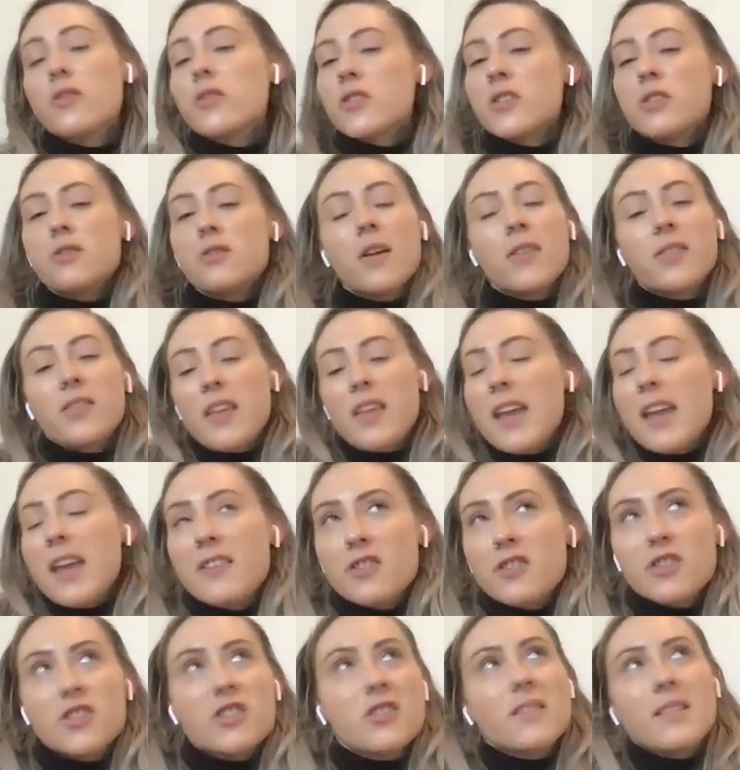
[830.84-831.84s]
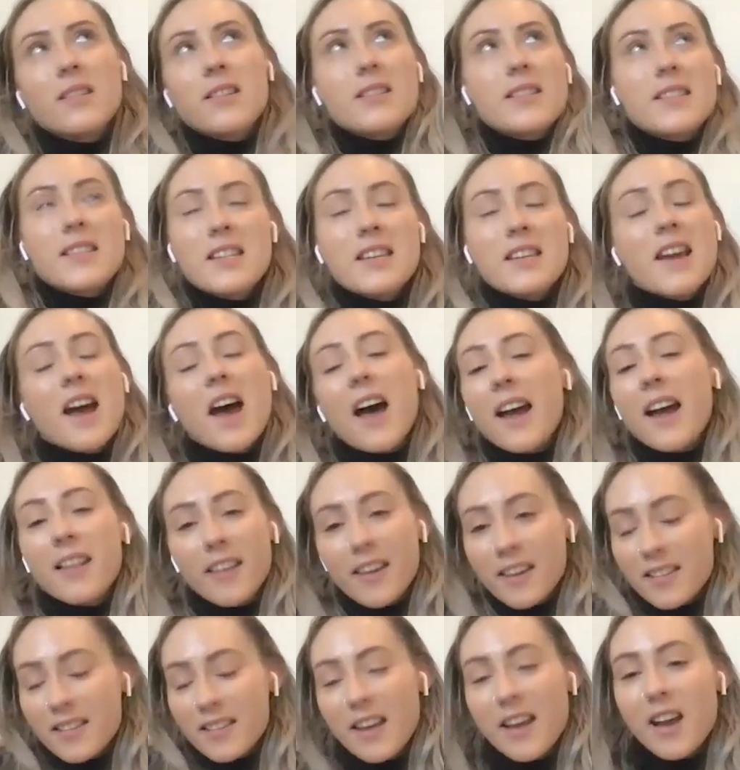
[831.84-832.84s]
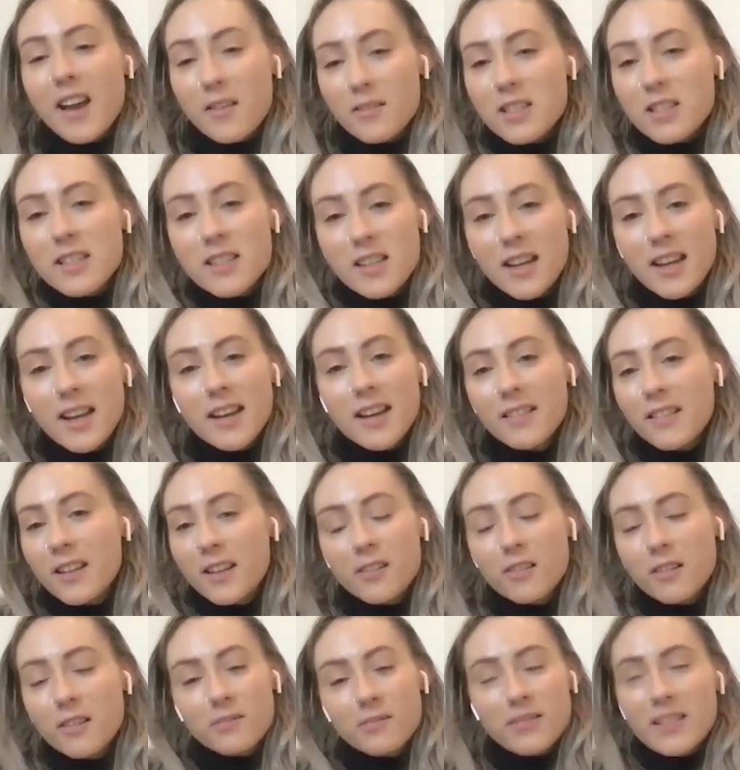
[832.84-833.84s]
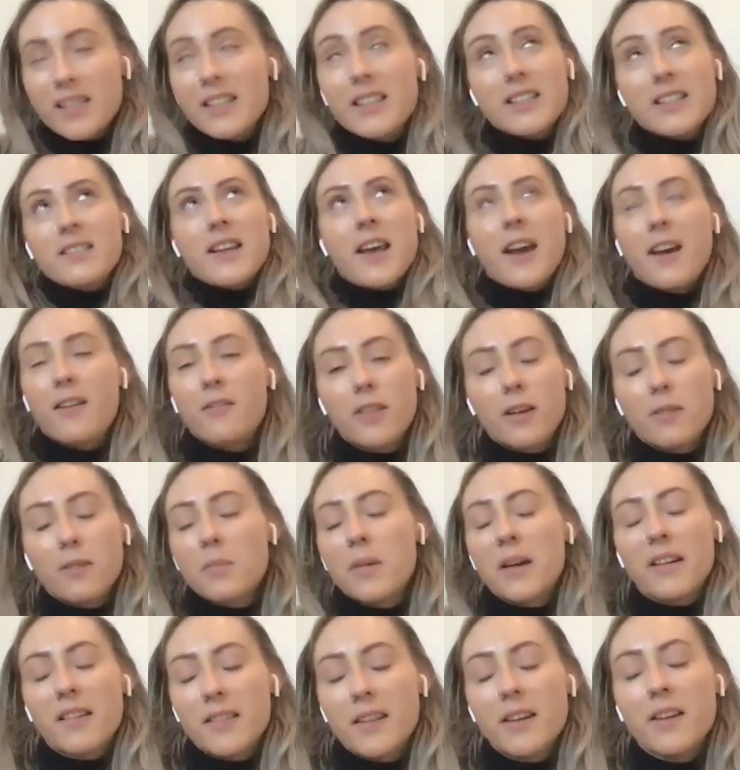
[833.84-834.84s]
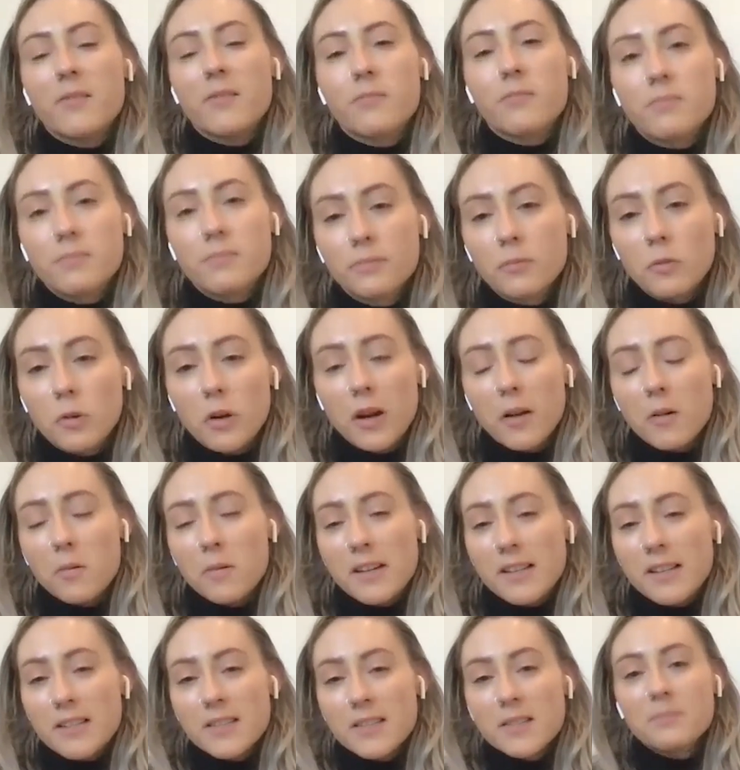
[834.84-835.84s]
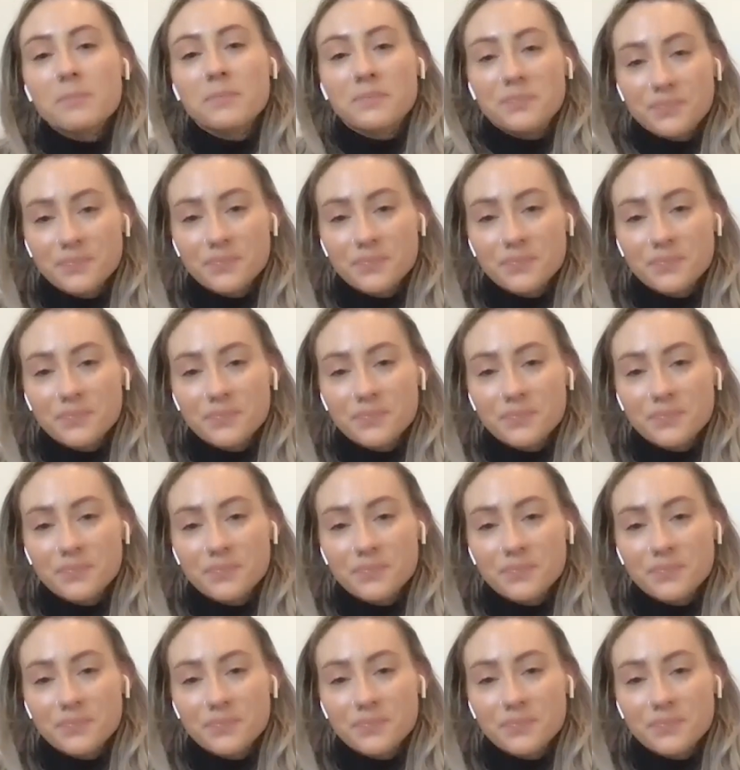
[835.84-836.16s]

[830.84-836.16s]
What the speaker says: there's no HCI like they have today. They didn't have that back then where I was.